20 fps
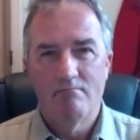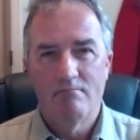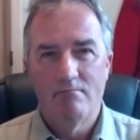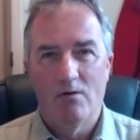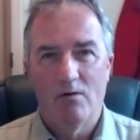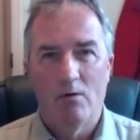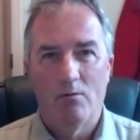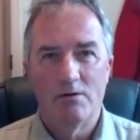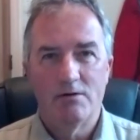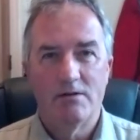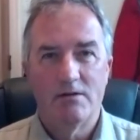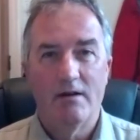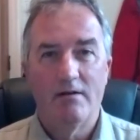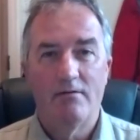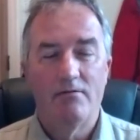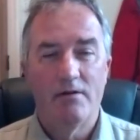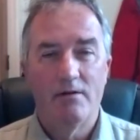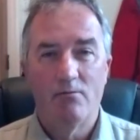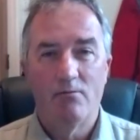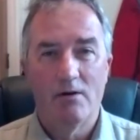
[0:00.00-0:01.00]
almost
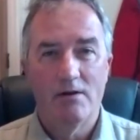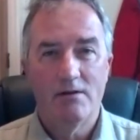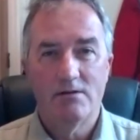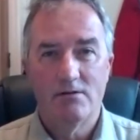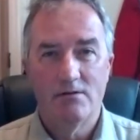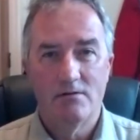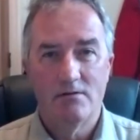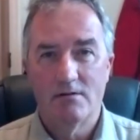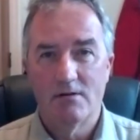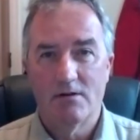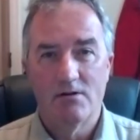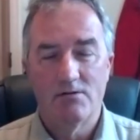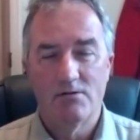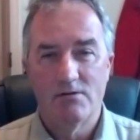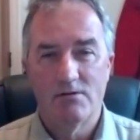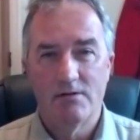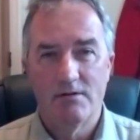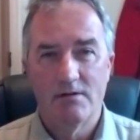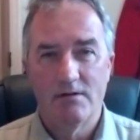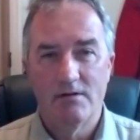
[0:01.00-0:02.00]
every Western
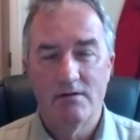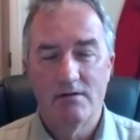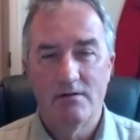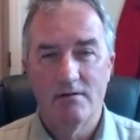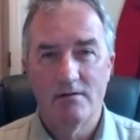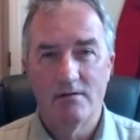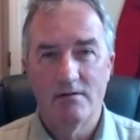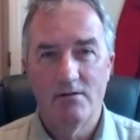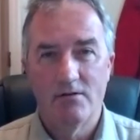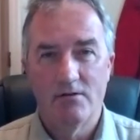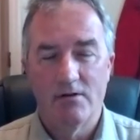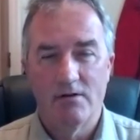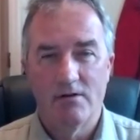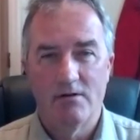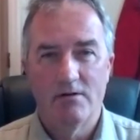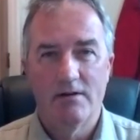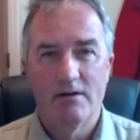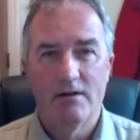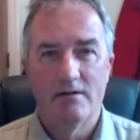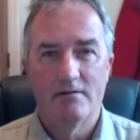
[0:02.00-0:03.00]
country that you can
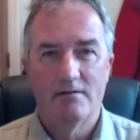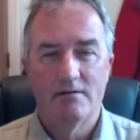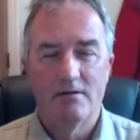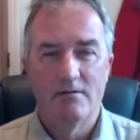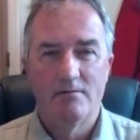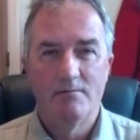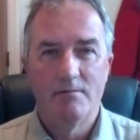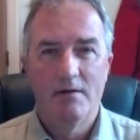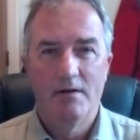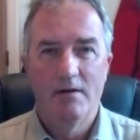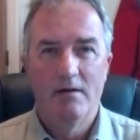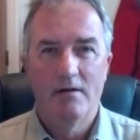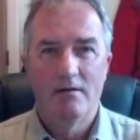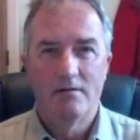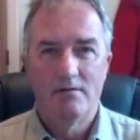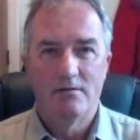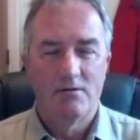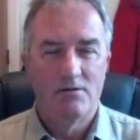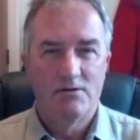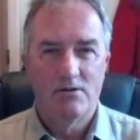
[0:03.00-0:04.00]
look at. So
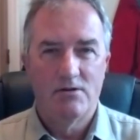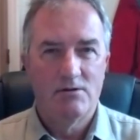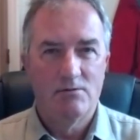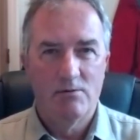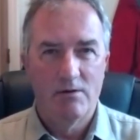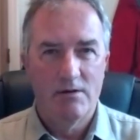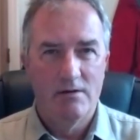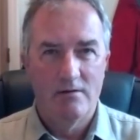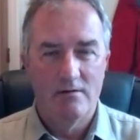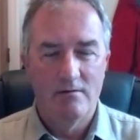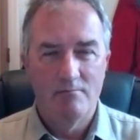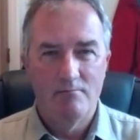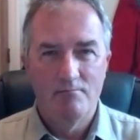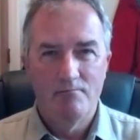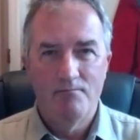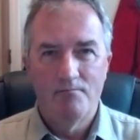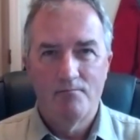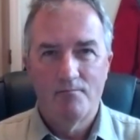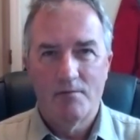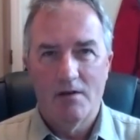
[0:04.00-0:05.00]
it's not just Sweden.
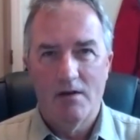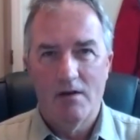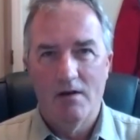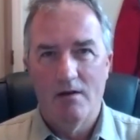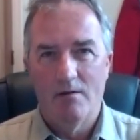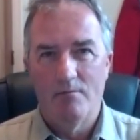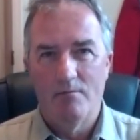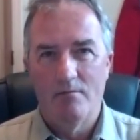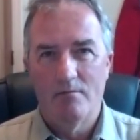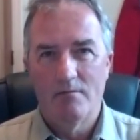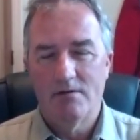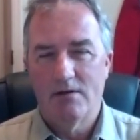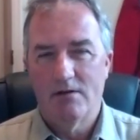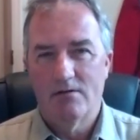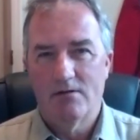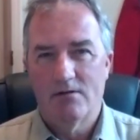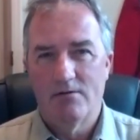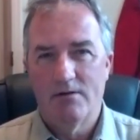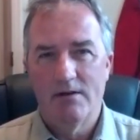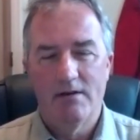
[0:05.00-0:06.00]

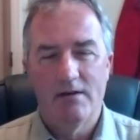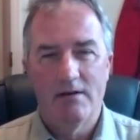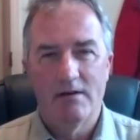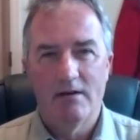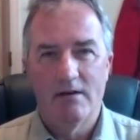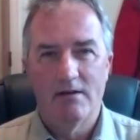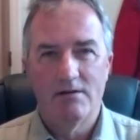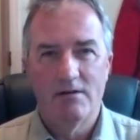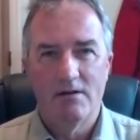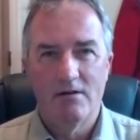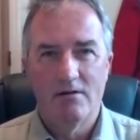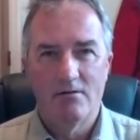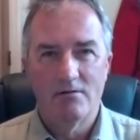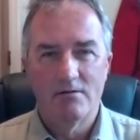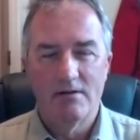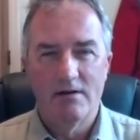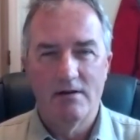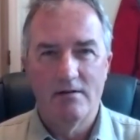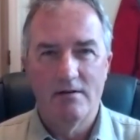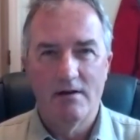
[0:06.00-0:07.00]
South Korea didn't actually lock
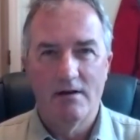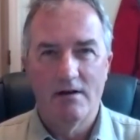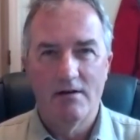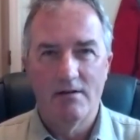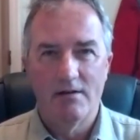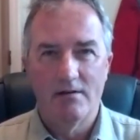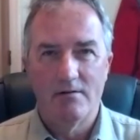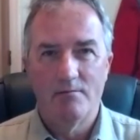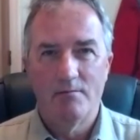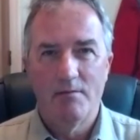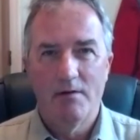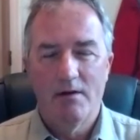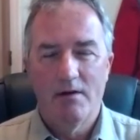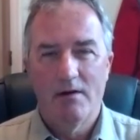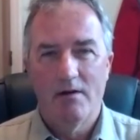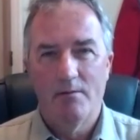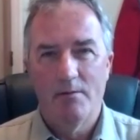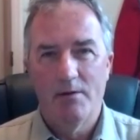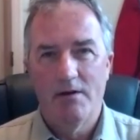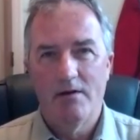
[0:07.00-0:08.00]
down either.
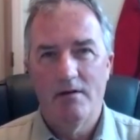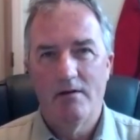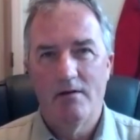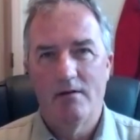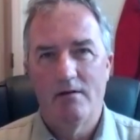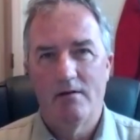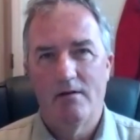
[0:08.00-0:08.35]
I mean,